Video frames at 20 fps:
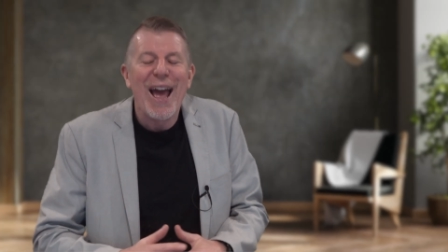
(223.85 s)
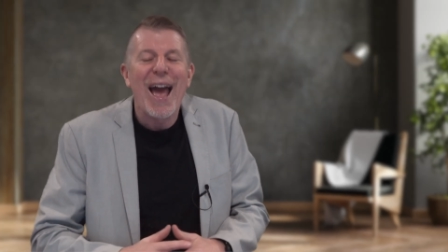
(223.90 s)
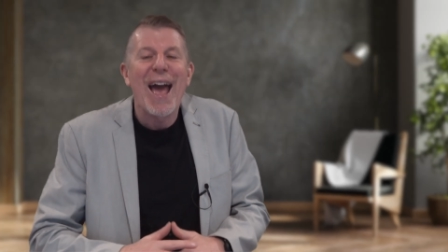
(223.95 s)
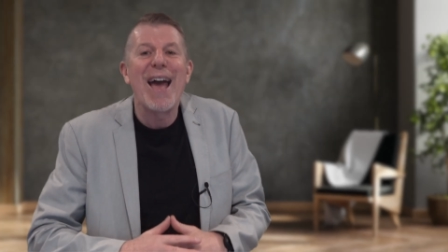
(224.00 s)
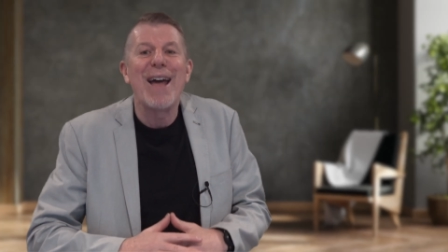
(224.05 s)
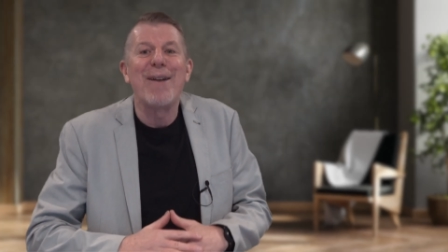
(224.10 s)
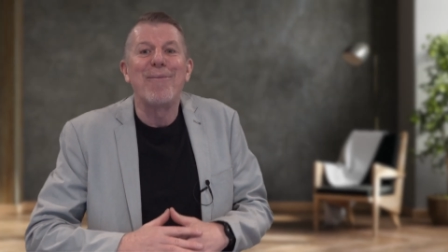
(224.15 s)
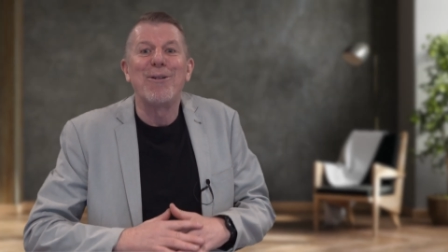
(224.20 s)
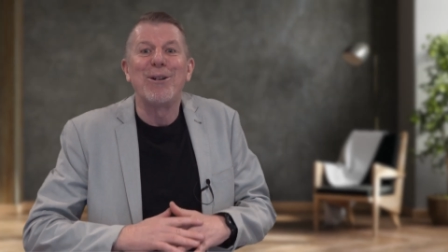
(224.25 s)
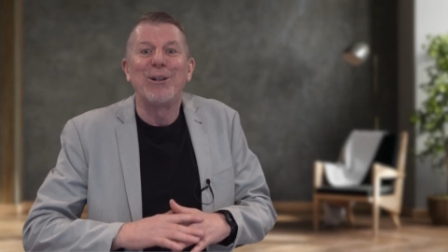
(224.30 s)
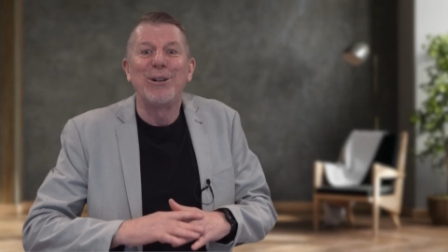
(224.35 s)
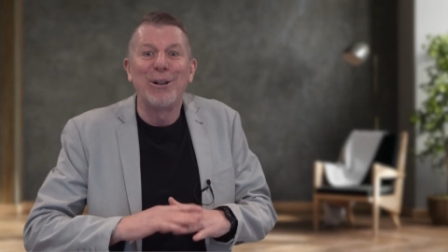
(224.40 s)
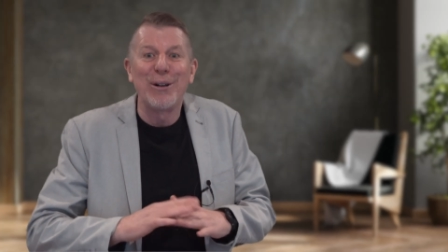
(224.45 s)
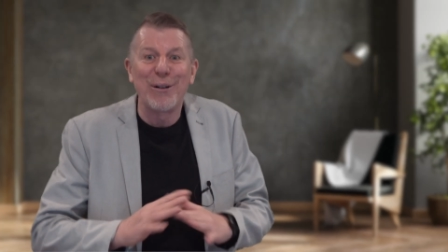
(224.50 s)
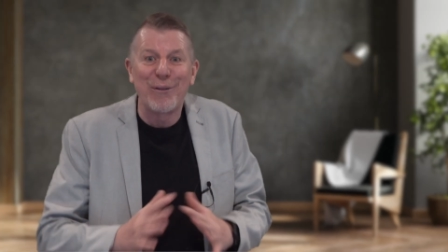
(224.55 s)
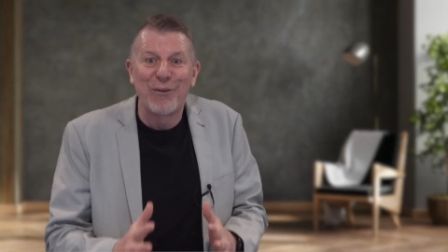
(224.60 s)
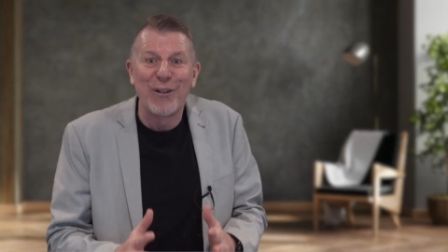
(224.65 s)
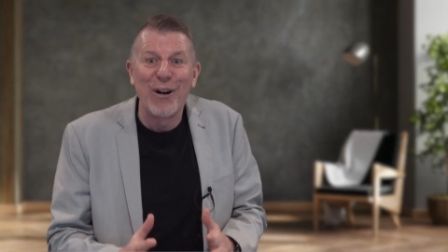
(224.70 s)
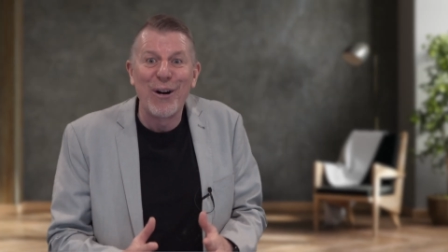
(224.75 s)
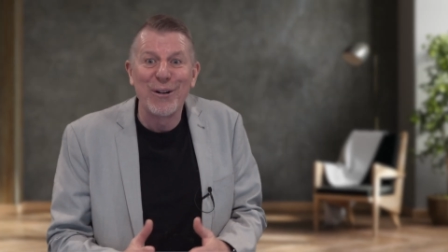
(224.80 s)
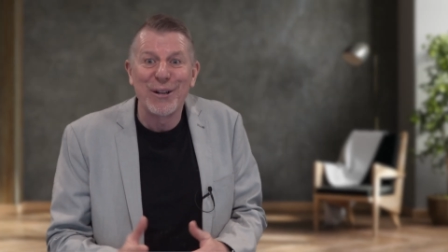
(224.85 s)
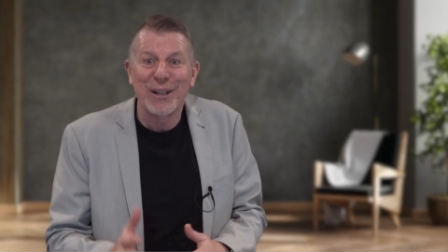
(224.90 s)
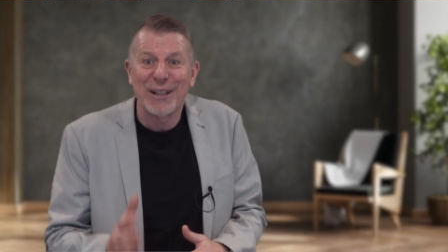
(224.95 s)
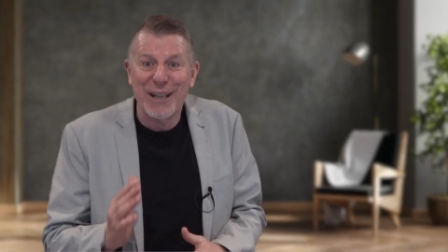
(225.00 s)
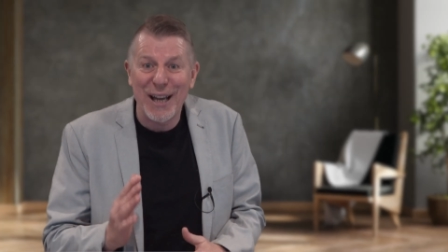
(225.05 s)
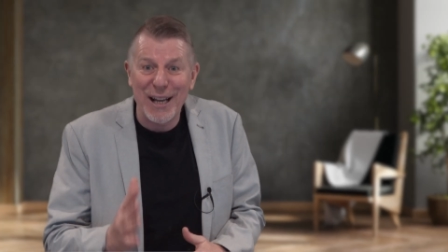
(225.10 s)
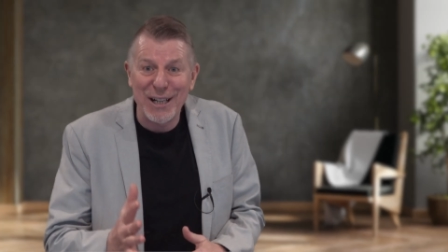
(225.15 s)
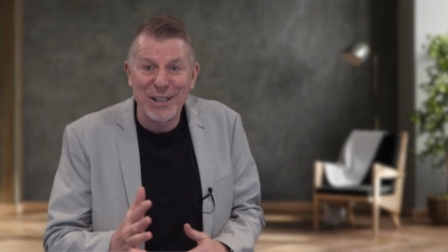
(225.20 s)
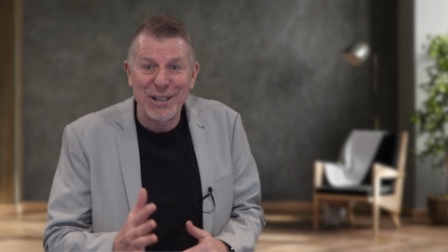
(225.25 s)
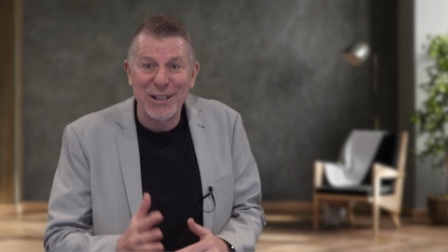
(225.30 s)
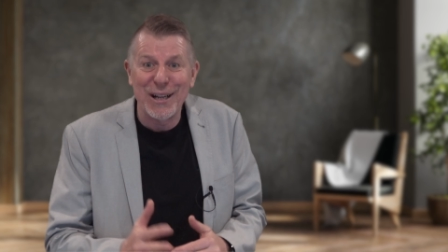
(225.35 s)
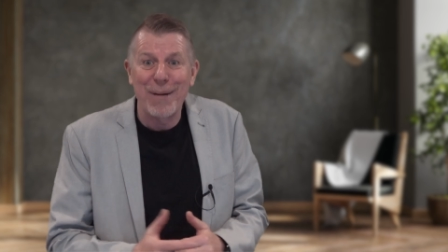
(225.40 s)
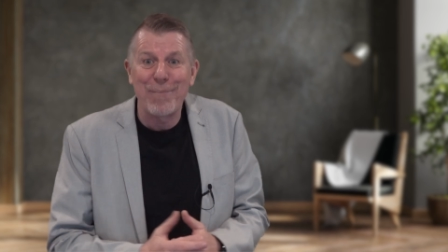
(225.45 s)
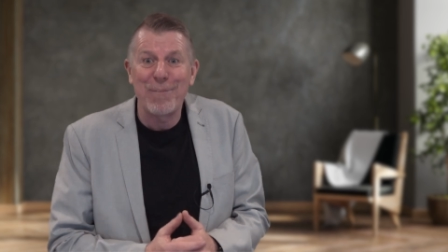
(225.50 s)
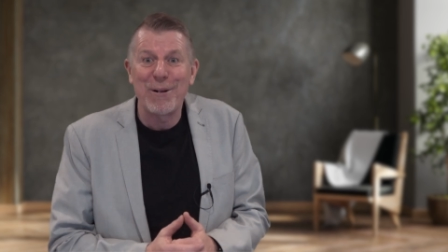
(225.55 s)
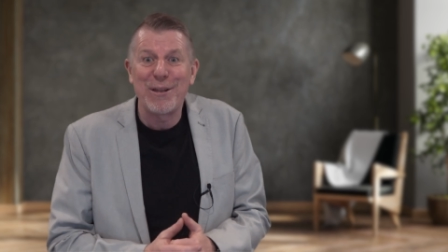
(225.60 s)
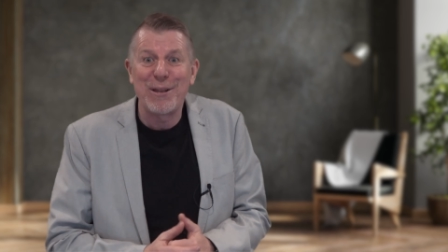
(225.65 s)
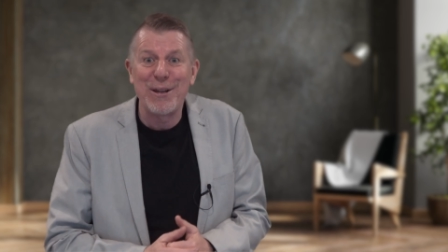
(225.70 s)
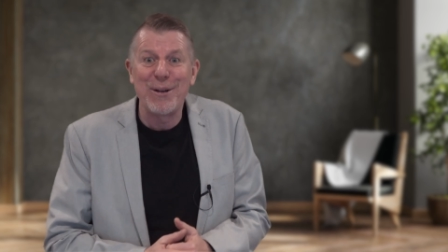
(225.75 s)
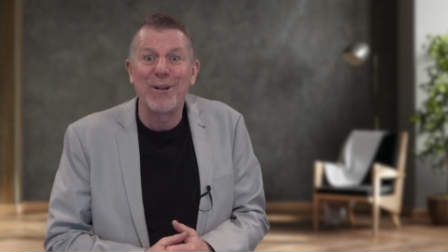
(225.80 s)
And we'll look forward to catching up
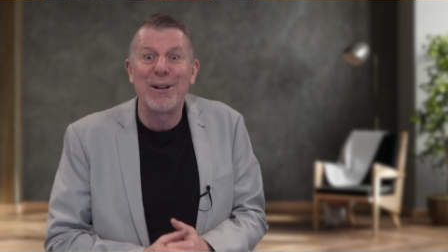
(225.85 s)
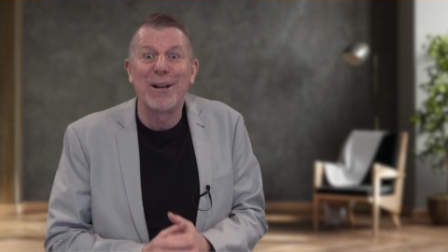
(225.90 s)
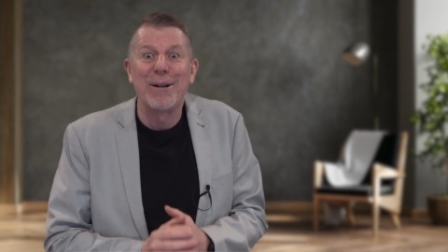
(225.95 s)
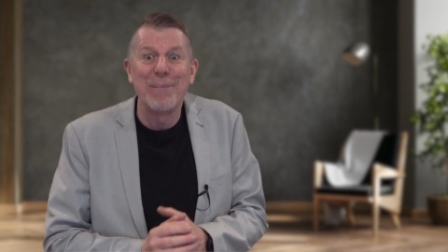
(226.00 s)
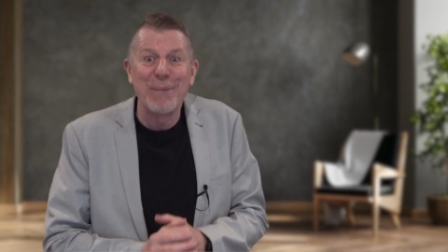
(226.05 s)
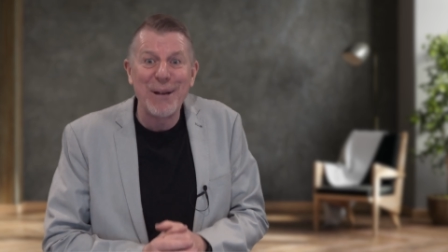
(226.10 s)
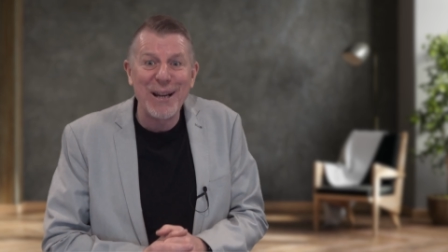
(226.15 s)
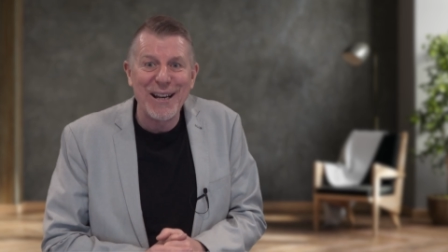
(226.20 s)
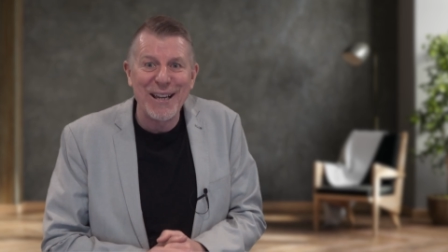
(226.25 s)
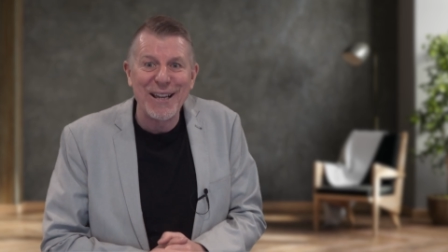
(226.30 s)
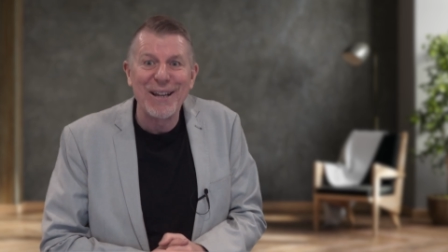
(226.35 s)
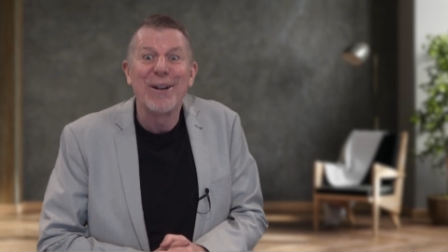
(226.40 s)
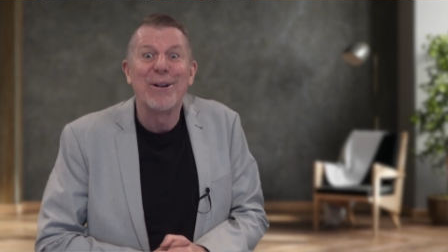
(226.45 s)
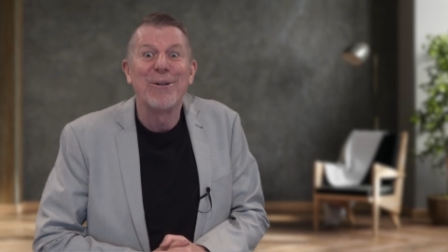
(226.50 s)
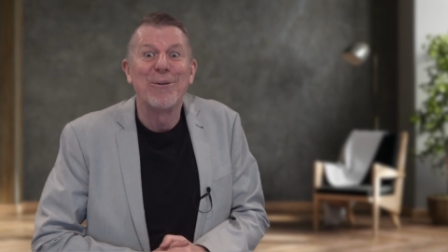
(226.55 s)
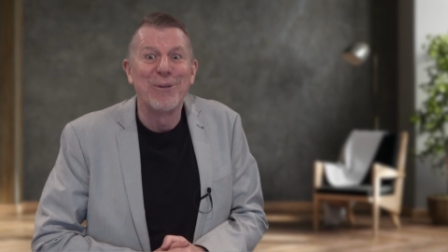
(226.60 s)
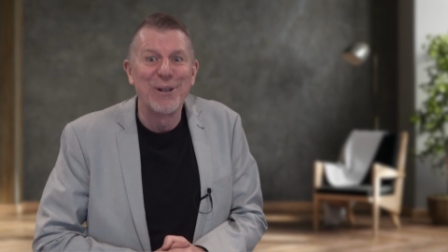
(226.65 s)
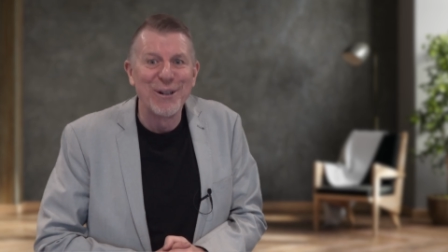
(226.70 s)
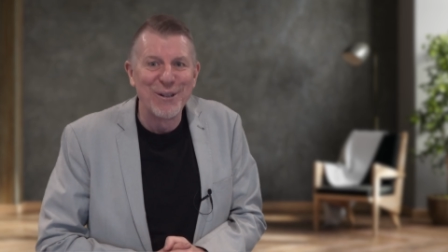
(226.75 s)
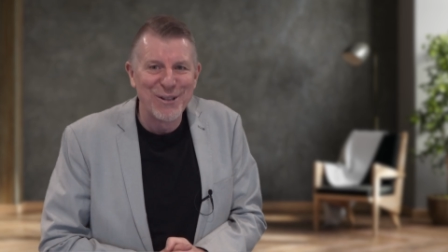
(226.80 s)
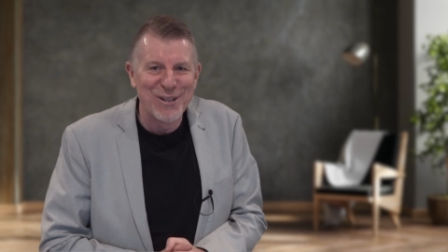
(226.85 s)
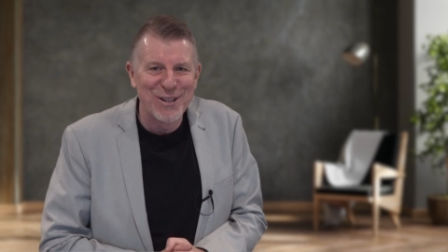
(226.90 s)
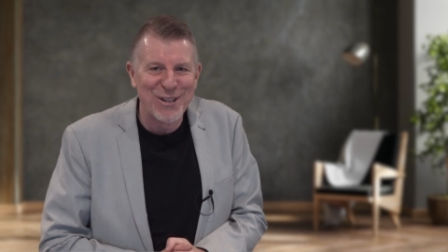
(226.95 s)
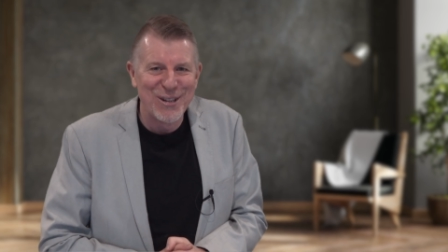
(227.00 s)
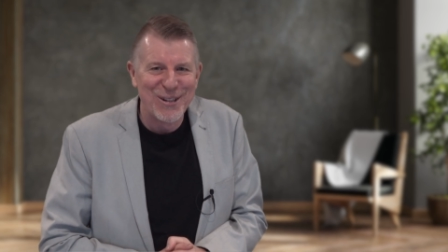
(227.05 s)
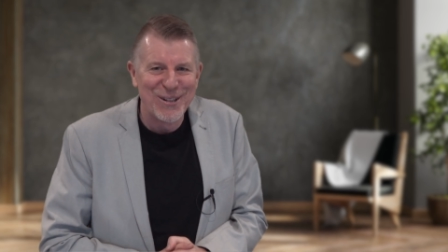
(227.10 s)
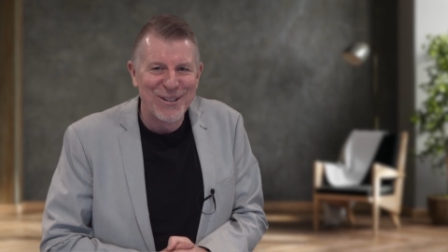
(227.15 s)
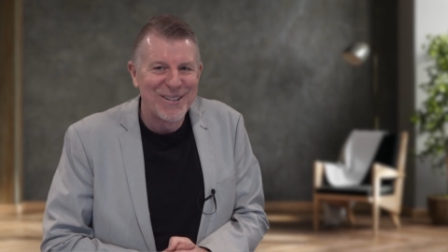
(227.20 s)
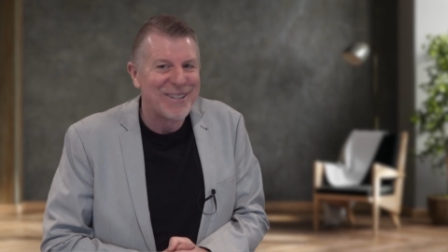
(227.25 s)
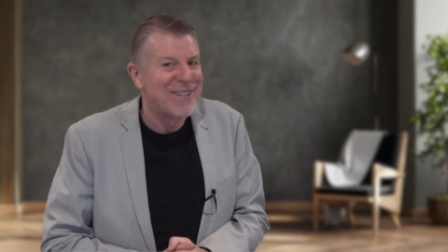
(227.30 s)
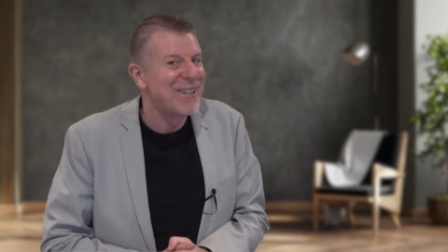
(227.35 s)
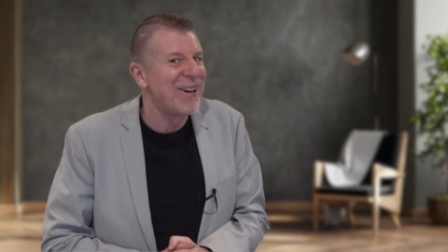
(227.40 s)
with you in a meeting real soon.